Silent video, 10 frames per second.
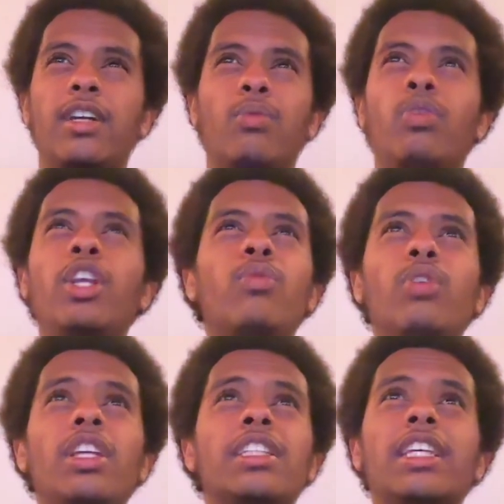We didn't
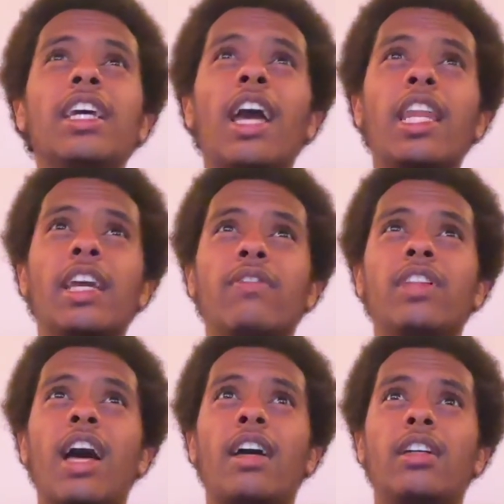really see any of
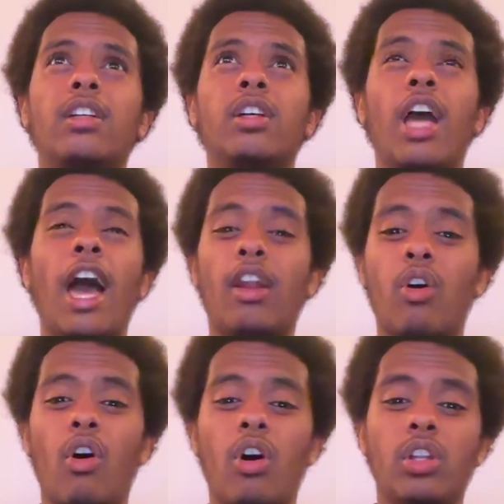that at
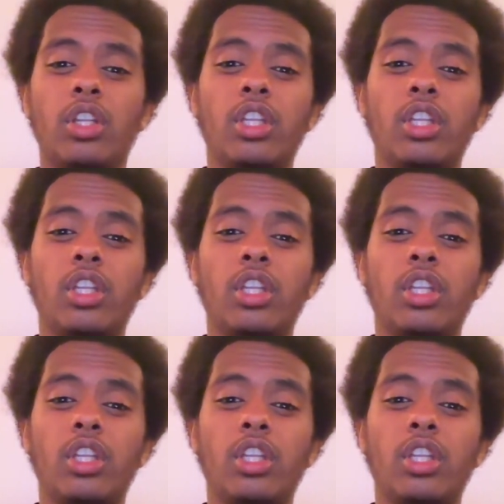all.